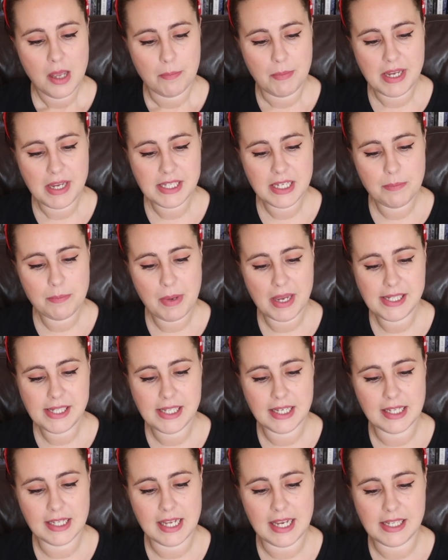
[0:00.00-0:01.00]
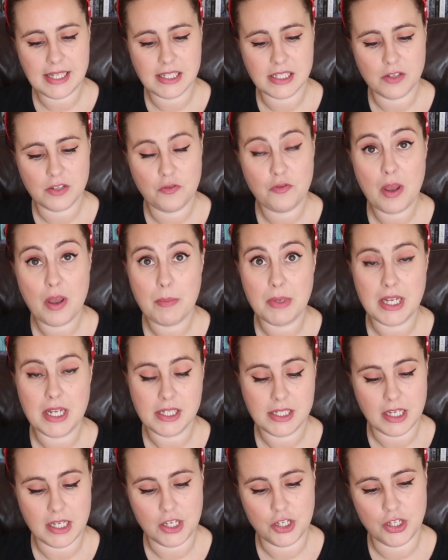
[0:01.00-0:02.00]
Meeting basic needs is a
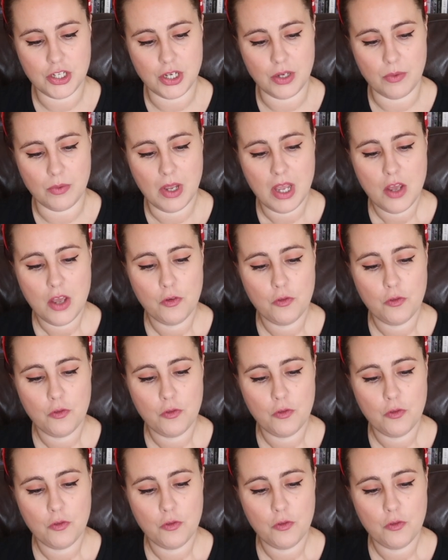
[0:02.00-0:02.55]
feminist issue.